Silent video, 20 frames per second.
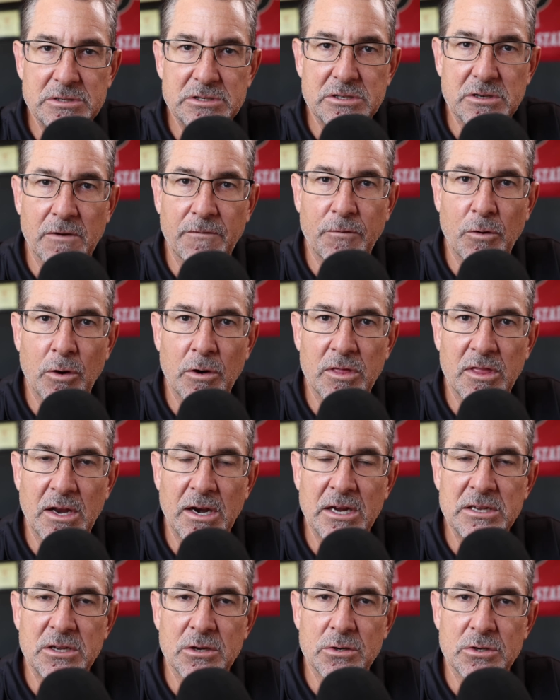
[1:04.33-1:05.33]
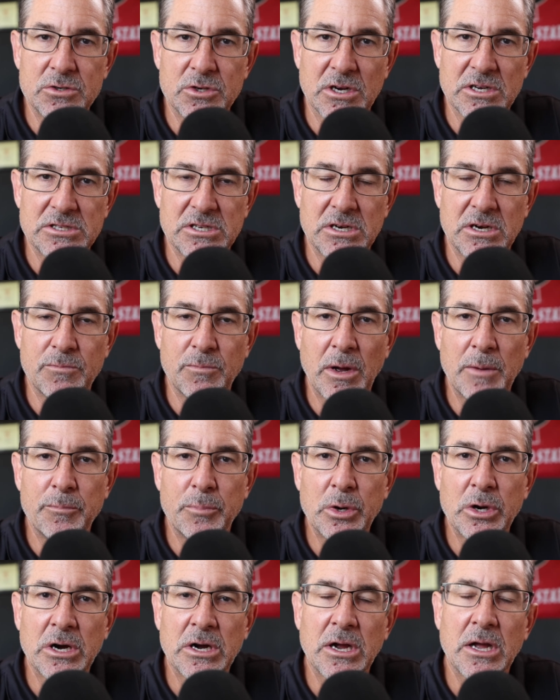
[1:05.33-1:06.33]
and so forth, and I do address it in my
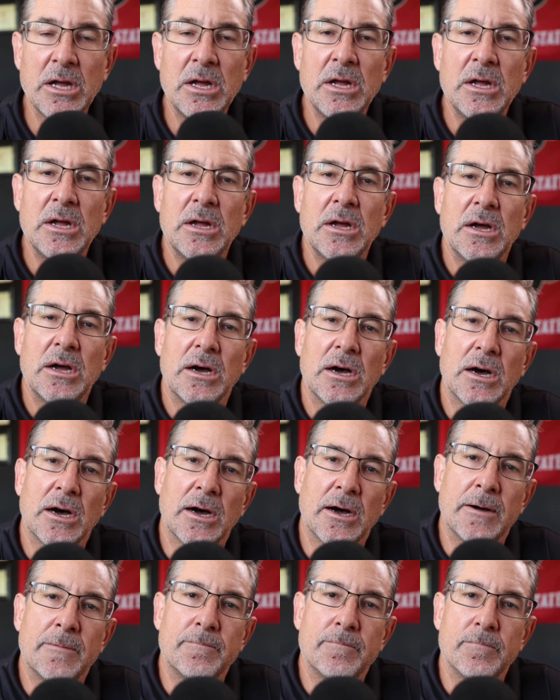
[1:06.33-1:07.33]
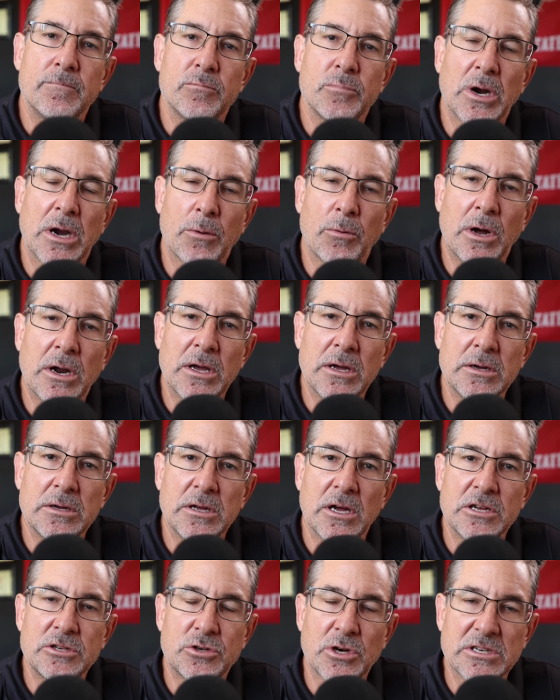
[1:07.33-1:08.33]
book. But I want
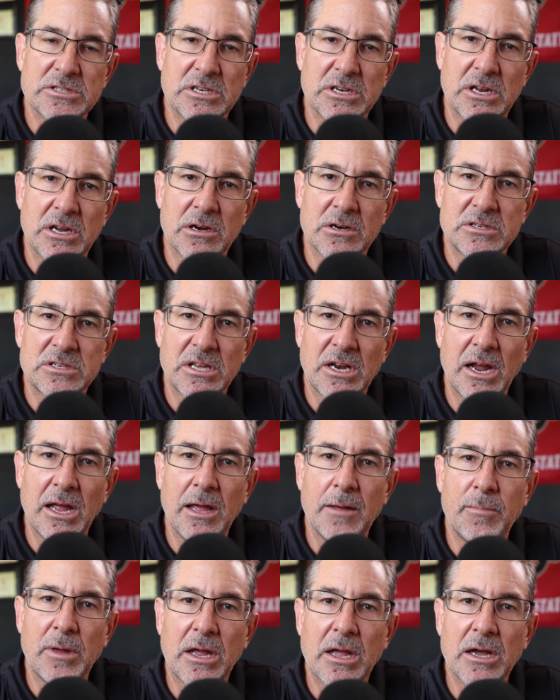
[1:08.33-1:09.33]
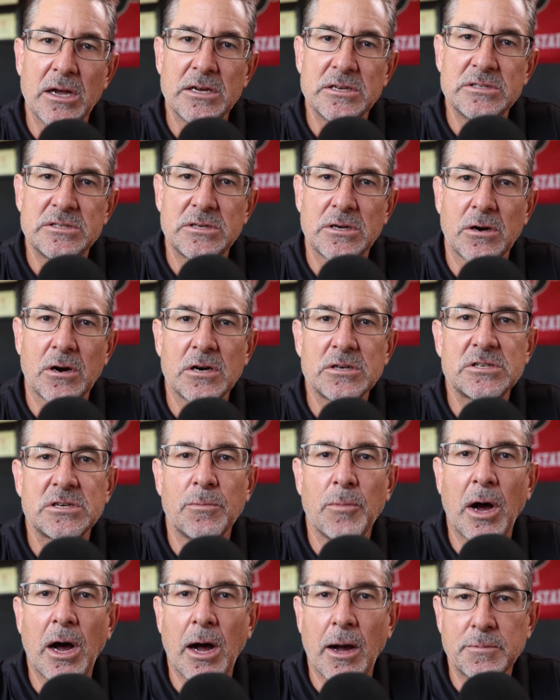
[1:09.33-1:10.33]
to address it here today because there are
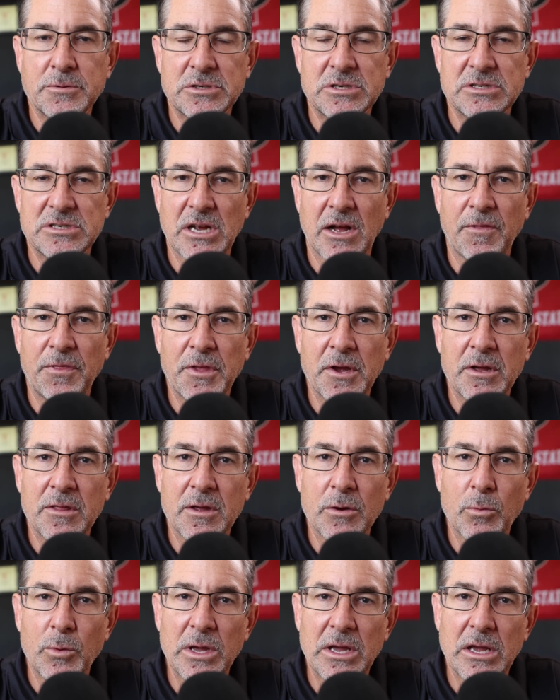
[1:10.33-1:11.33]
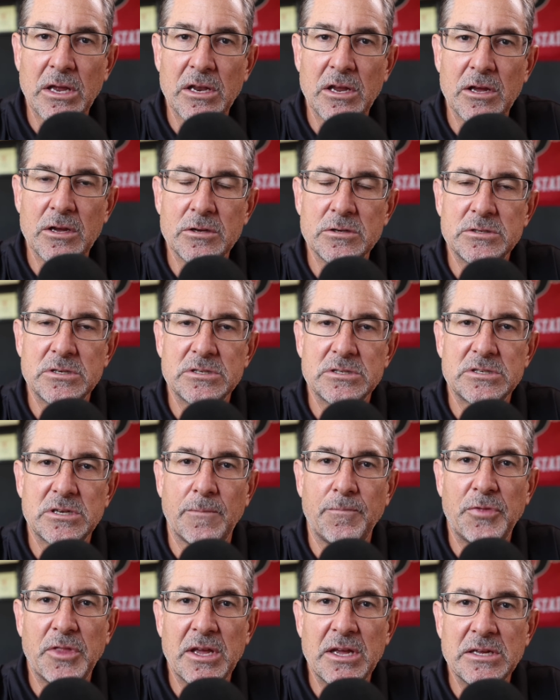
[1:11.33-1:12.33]
some options out there that we can use and
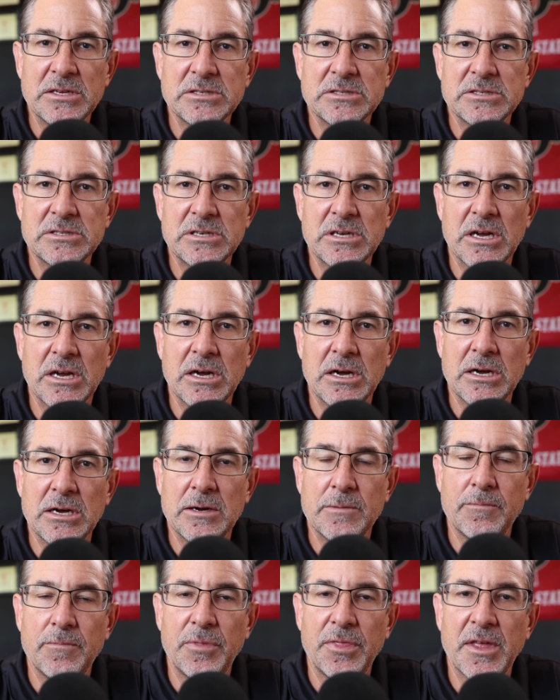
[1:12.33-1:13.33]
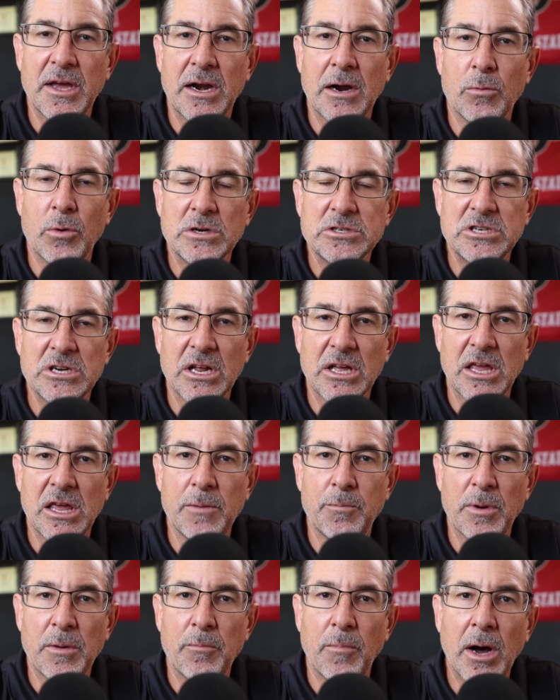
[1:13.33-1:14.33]
some things that I want you to
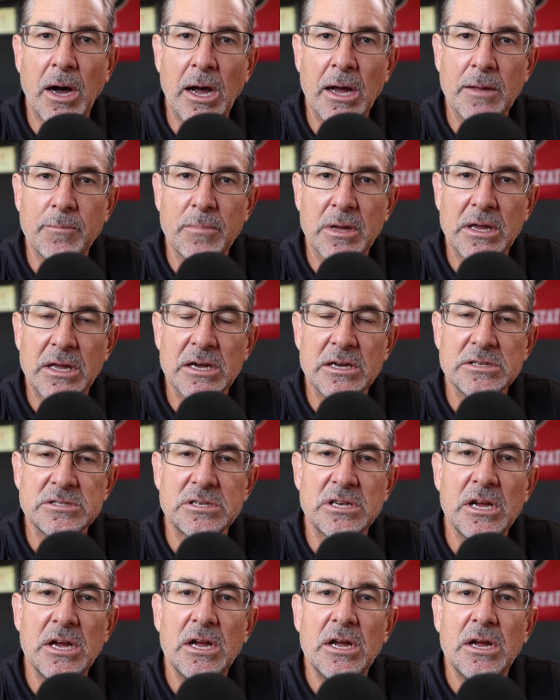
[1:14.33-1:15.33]
keep in mind, because